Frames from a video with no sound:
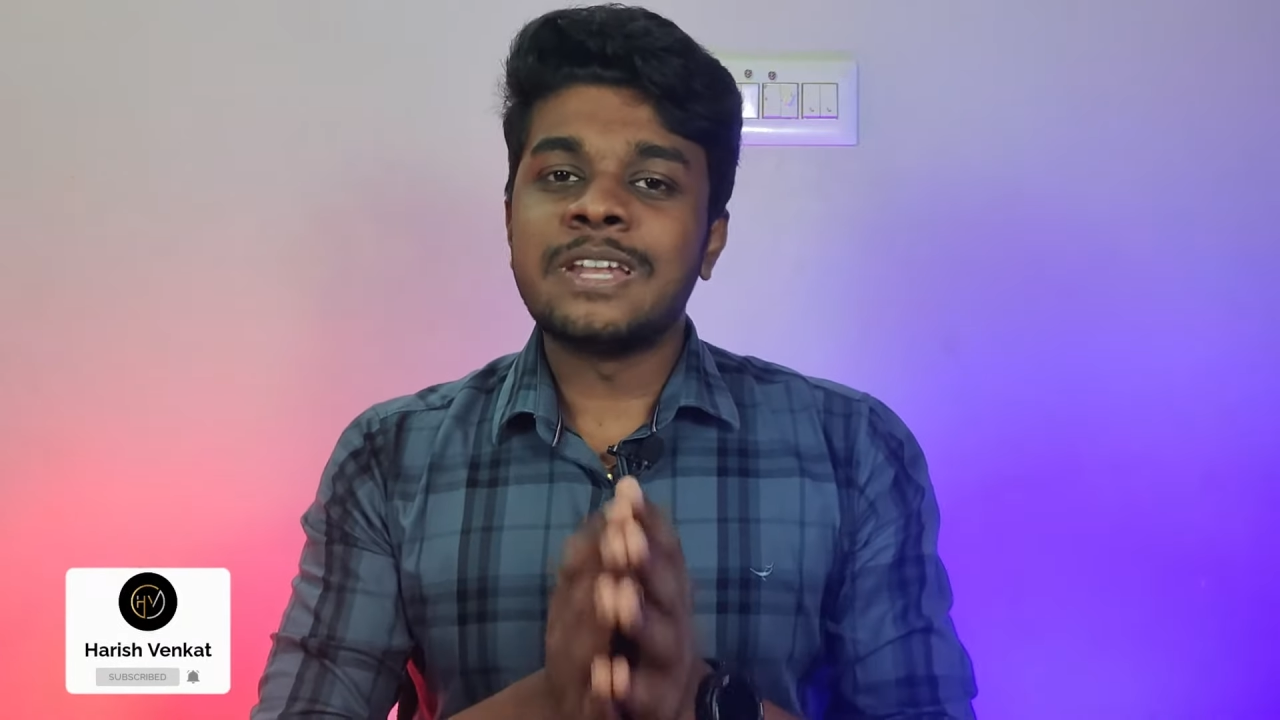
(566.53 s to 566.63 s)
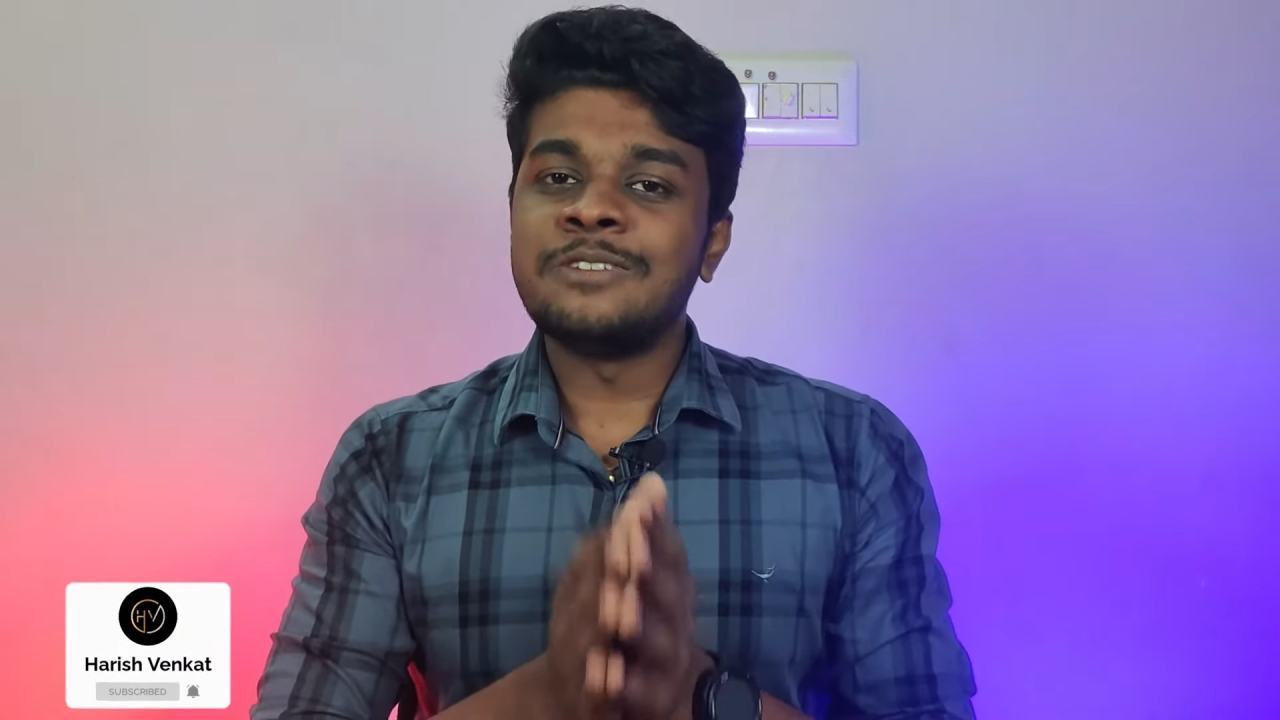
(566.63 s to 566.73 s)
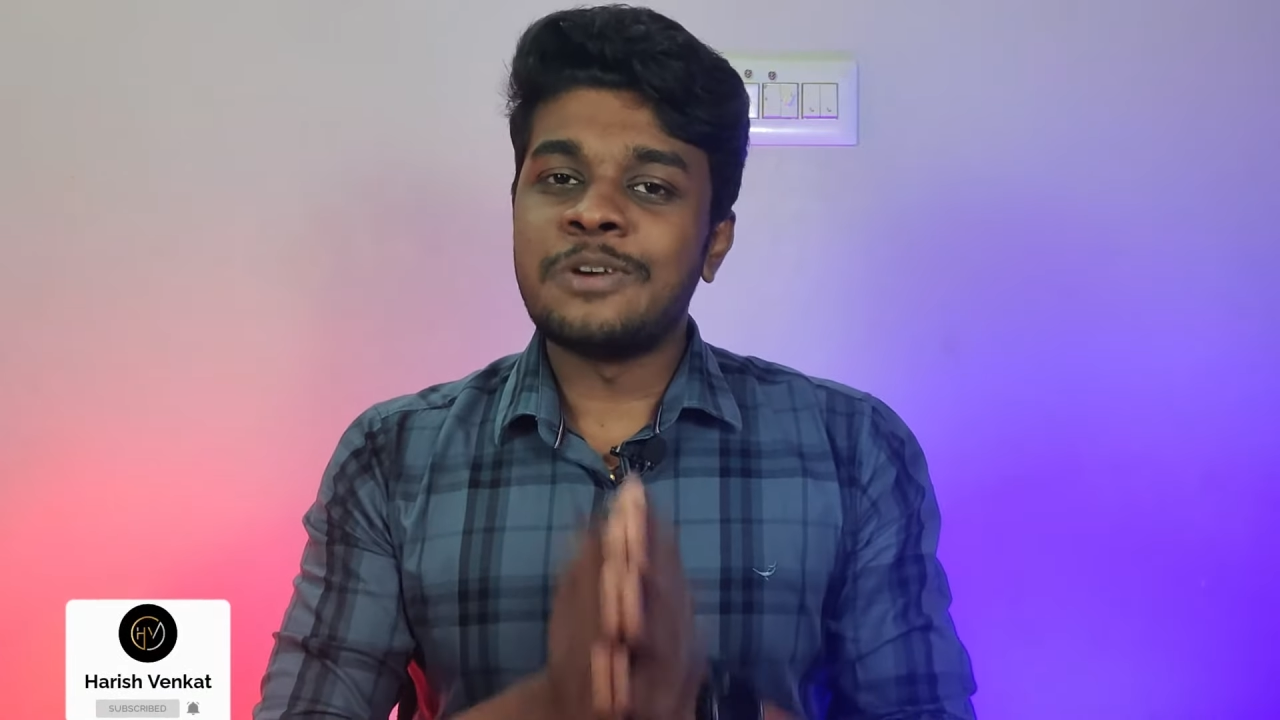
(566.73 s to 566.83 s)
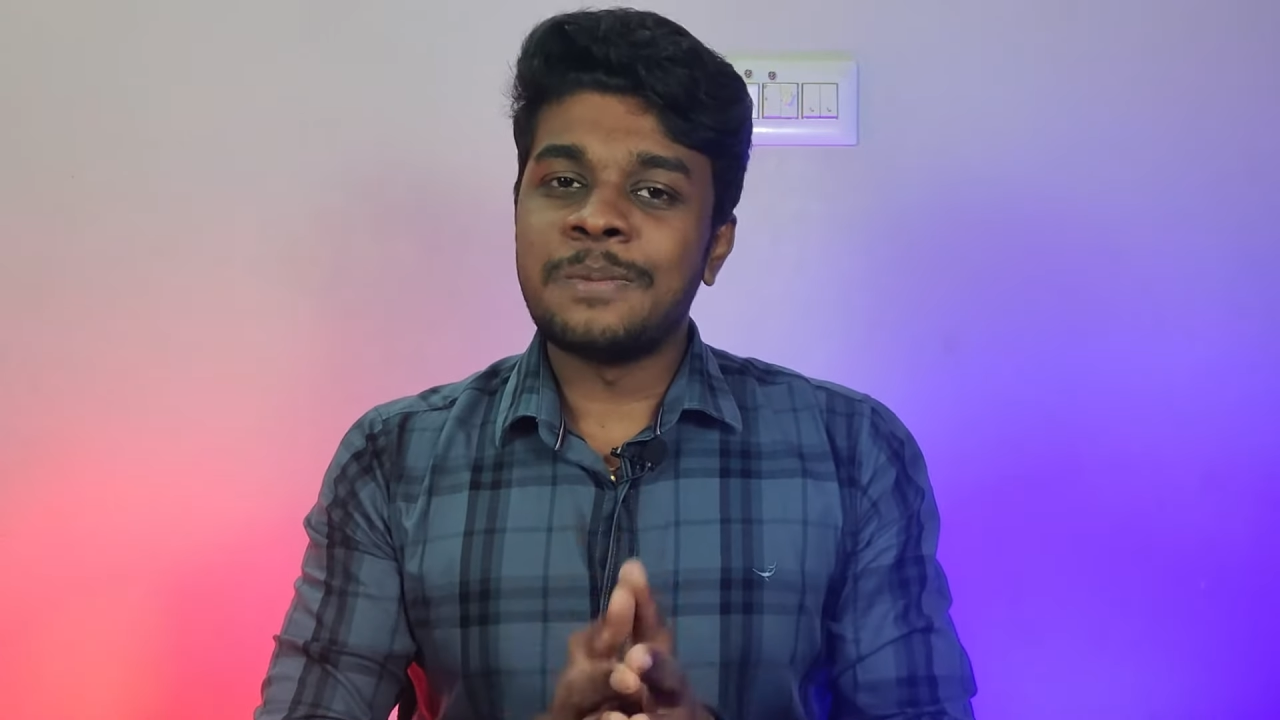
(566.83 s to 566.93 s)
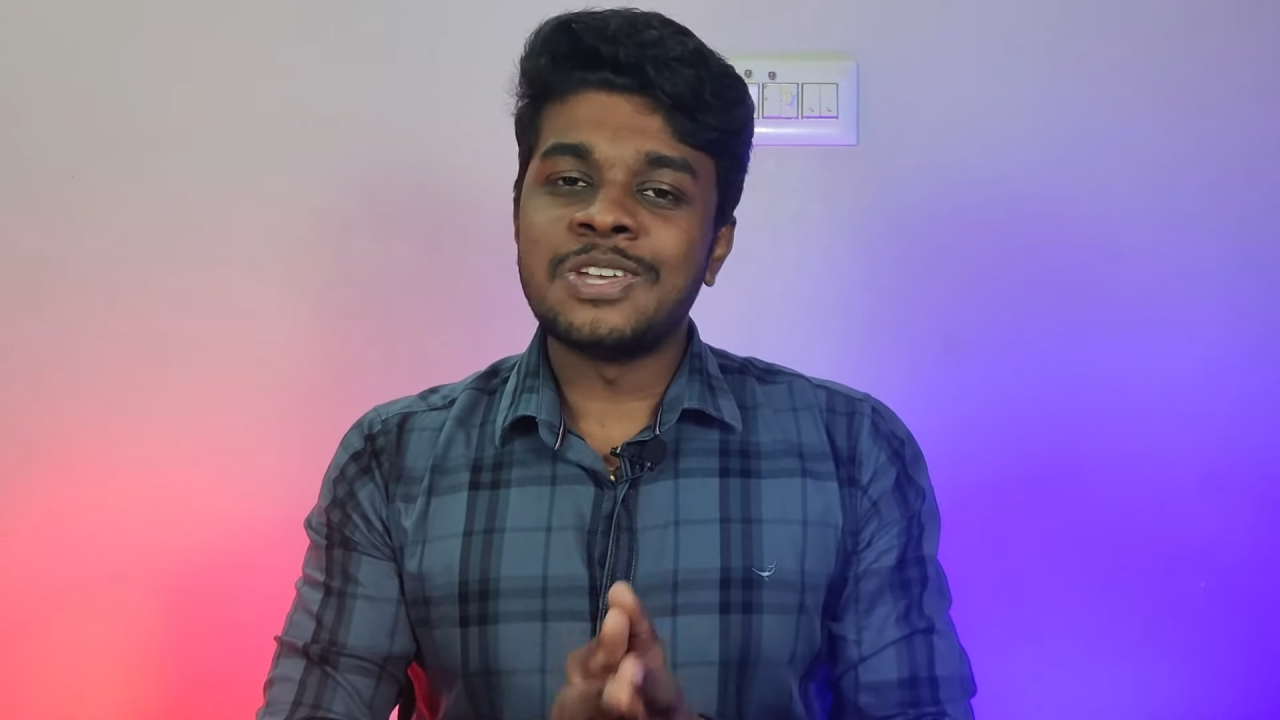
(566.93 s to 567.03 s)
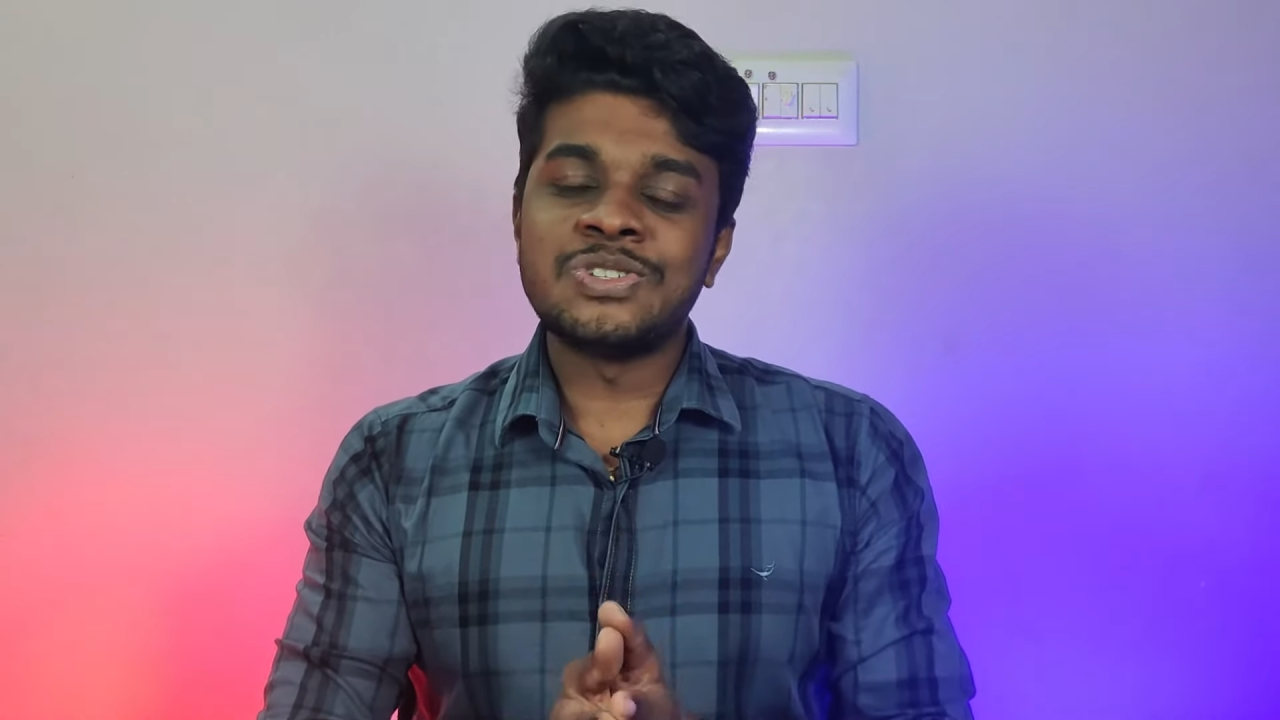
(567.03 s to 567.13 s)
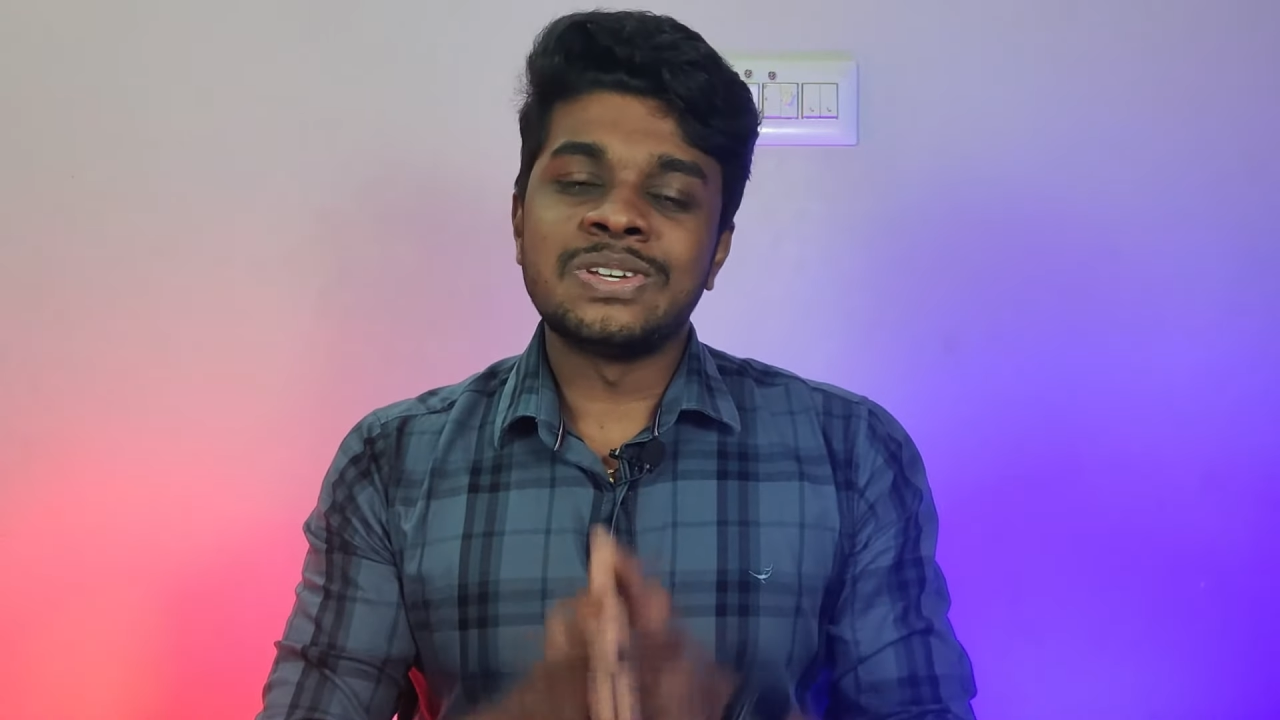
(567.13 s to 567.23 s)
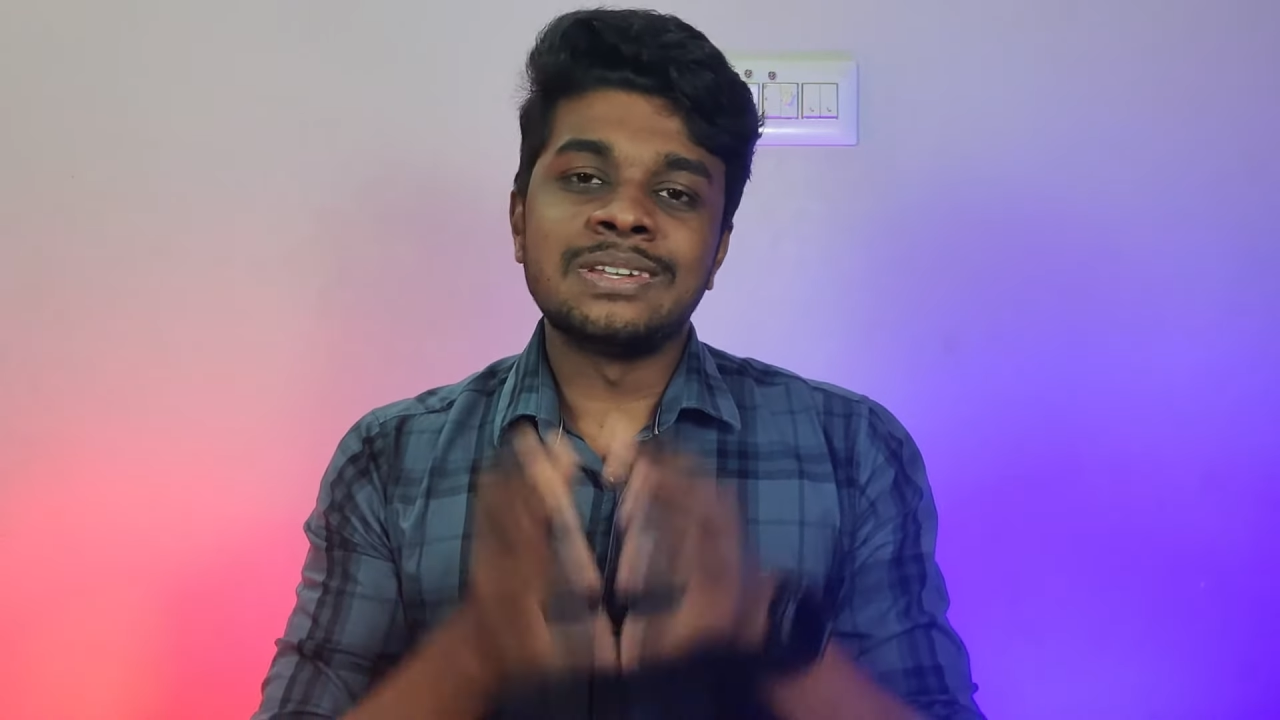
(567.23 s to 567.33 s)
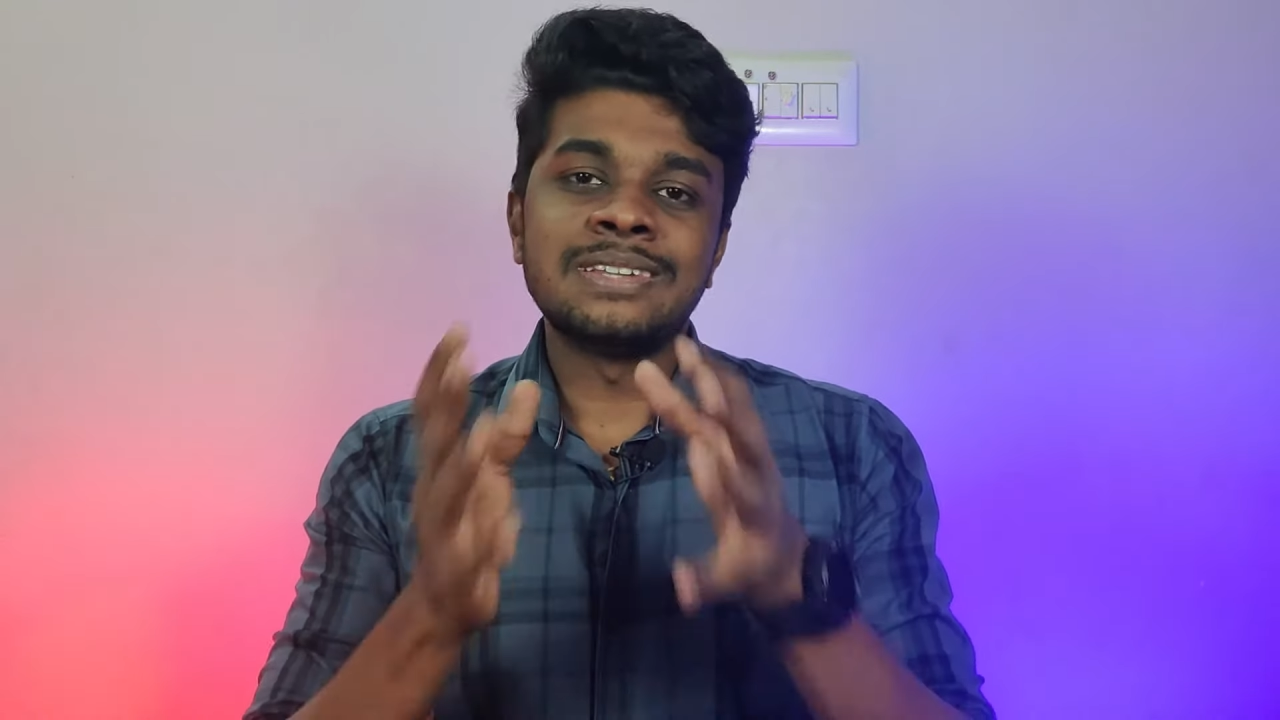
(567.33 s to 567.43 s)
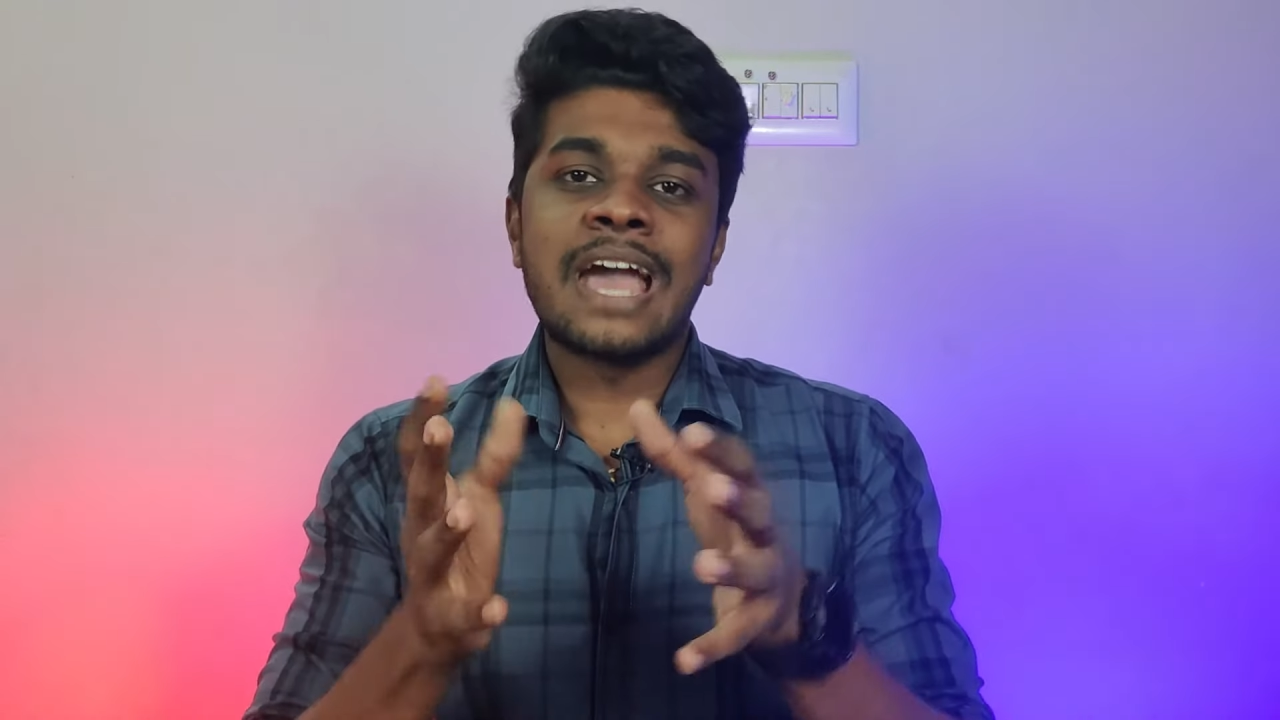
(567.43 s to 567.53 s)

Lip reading: information